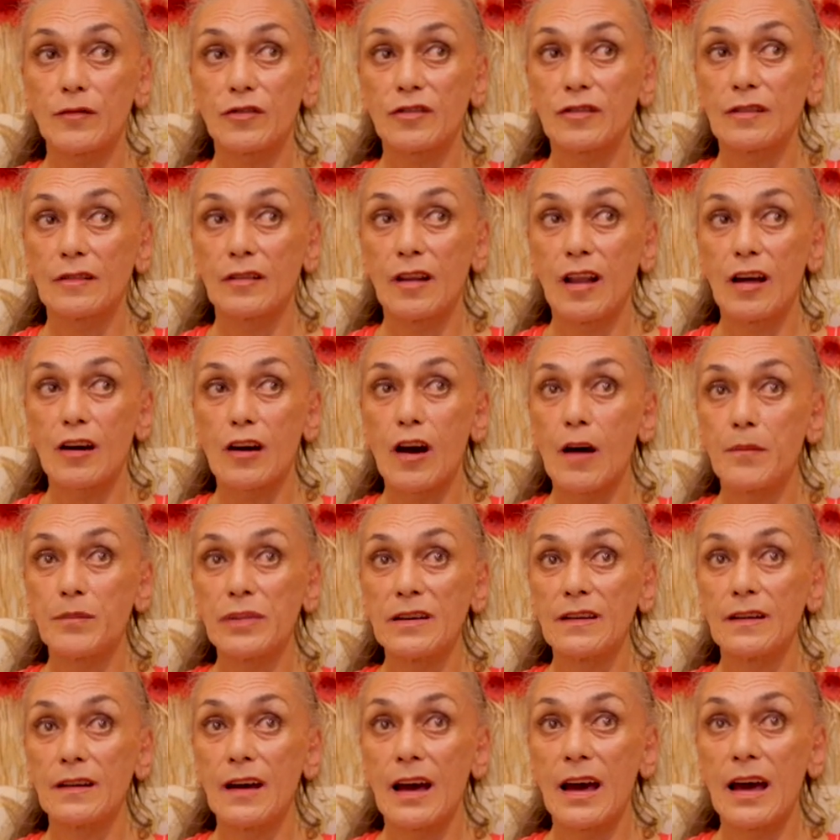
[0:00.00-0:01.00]
So like I've
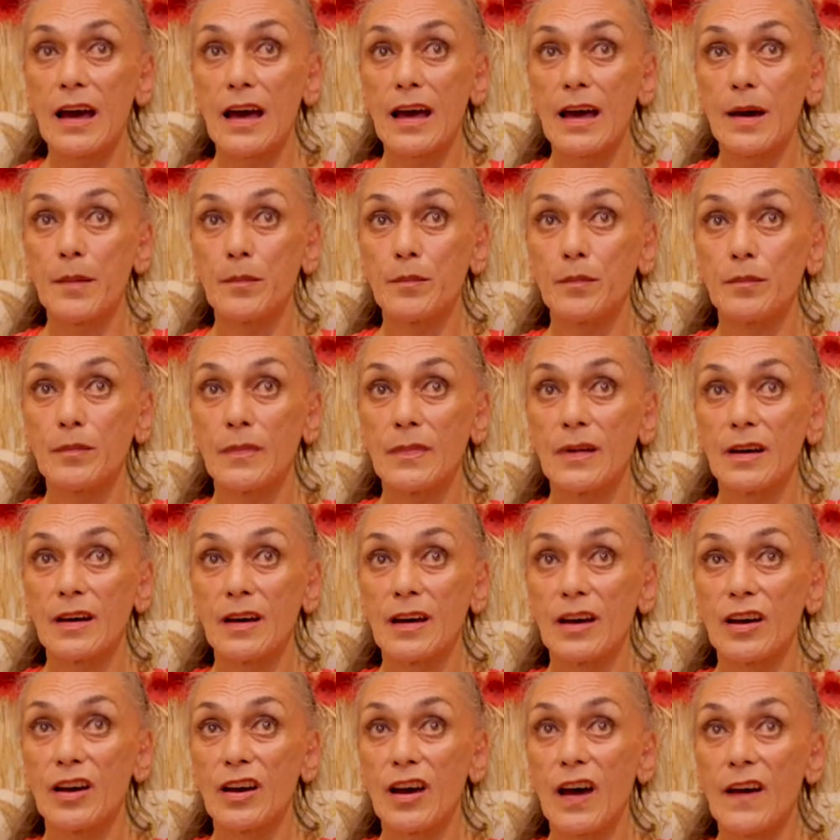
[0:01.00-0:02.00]
been a
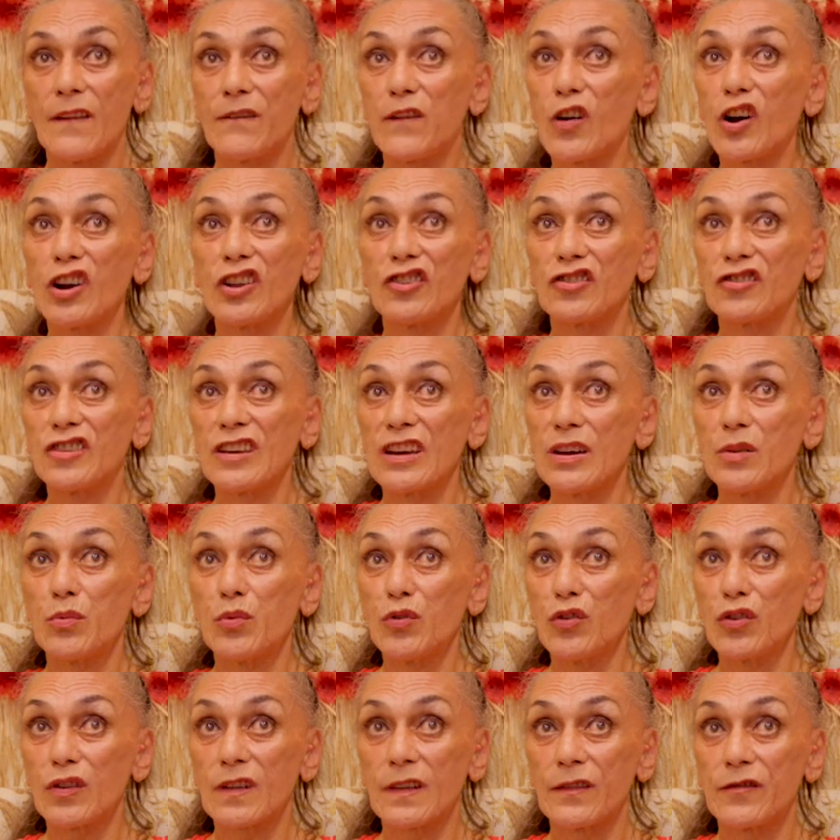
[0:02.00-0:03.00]
volunteer
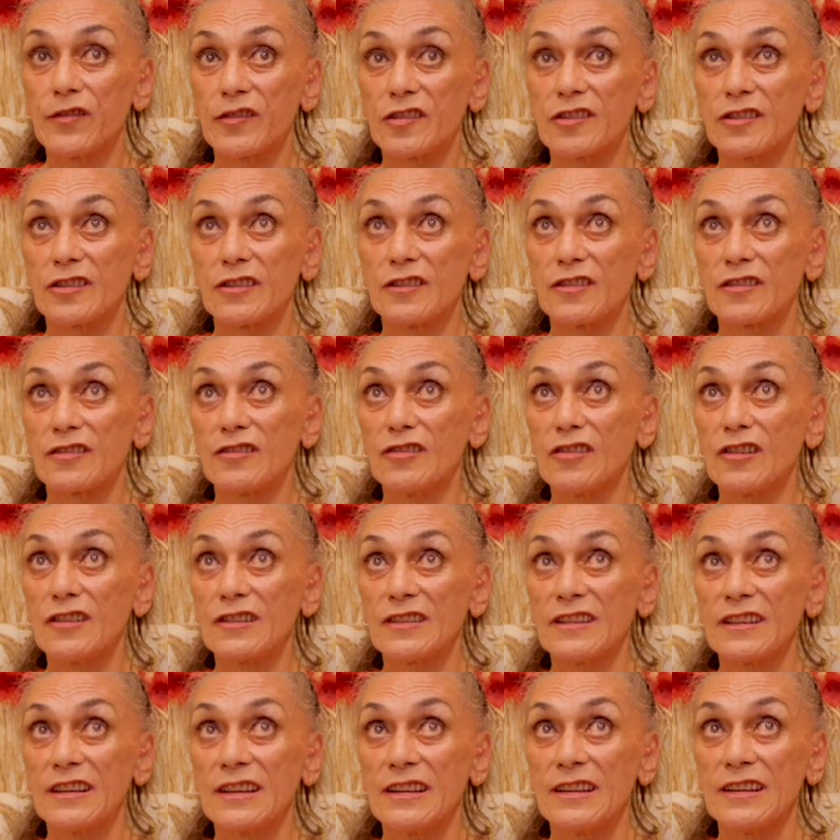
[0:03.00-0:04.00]
worker since
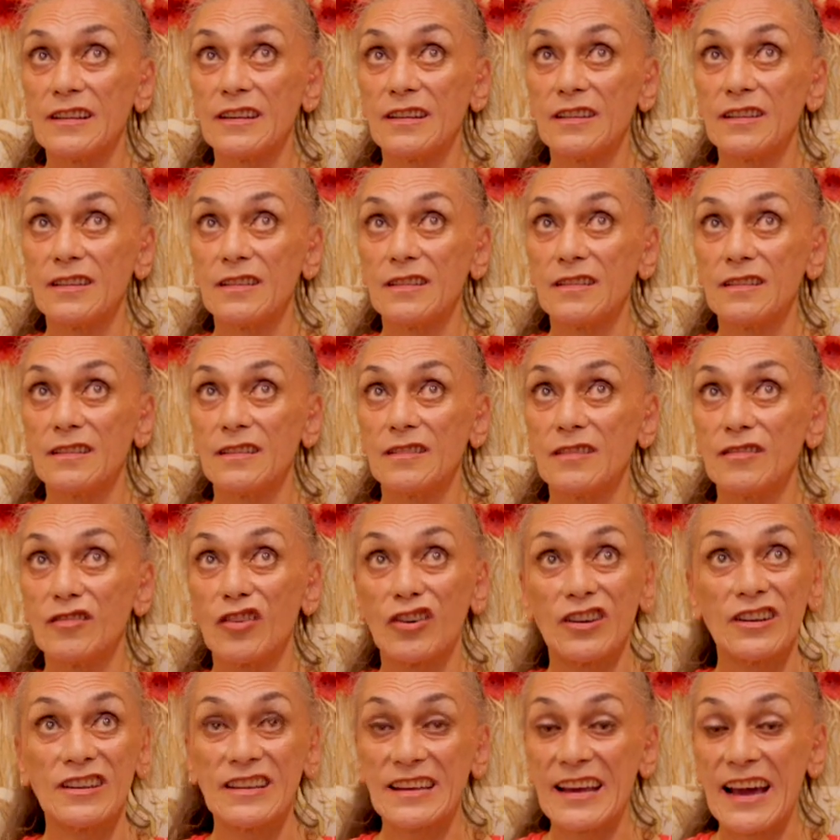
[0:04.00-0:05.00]

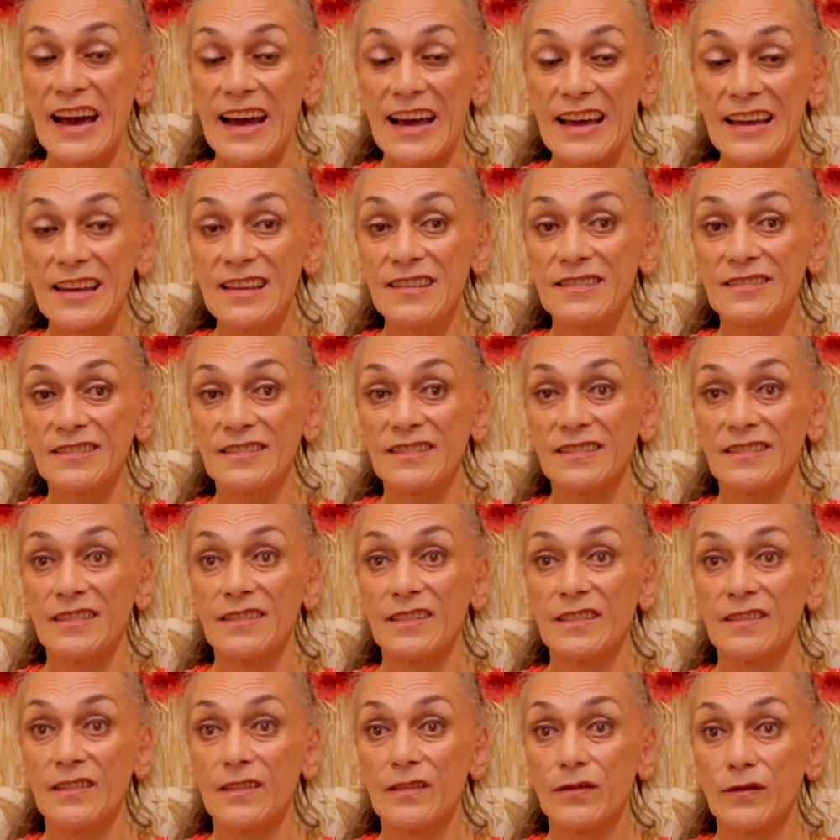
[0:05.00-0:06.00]
1998
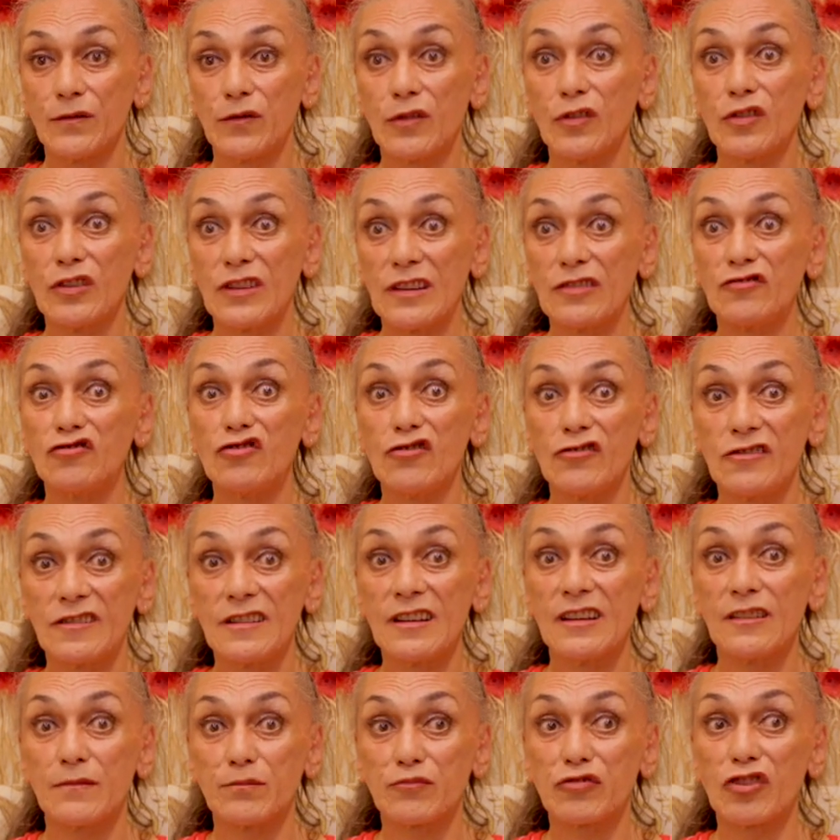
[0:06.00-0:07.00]
for New
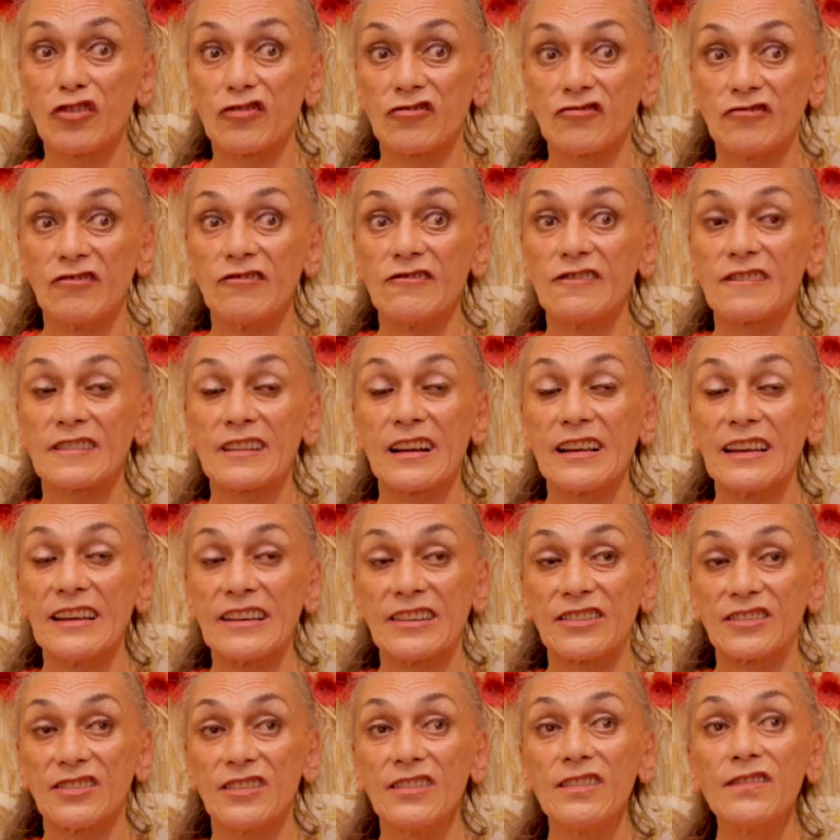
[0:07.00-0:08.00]
Zealand Prostitutes
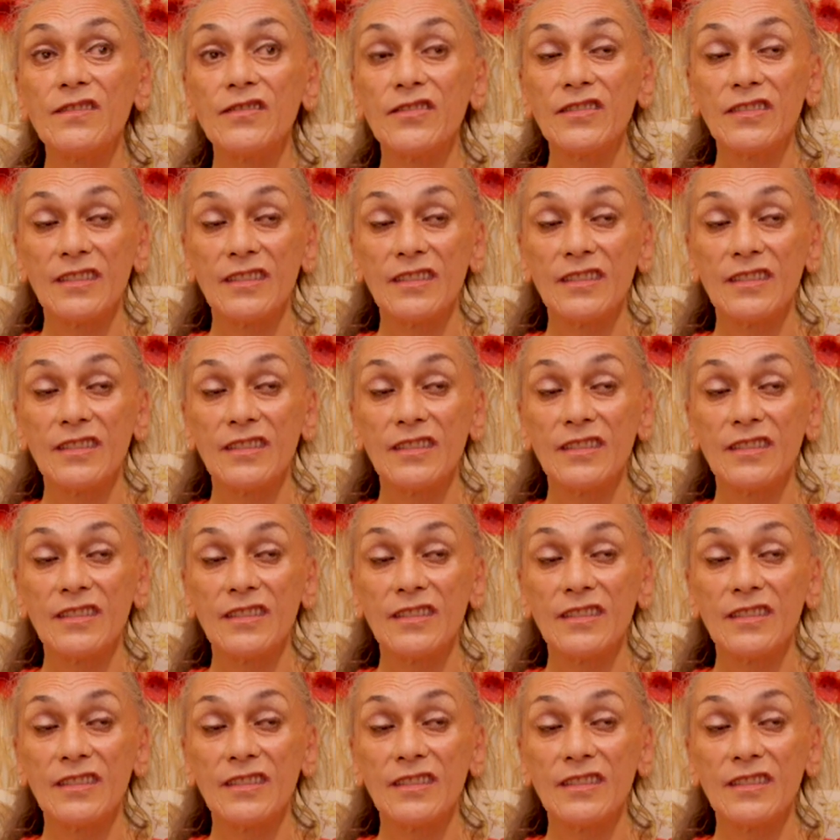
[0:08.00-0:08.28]
Collective.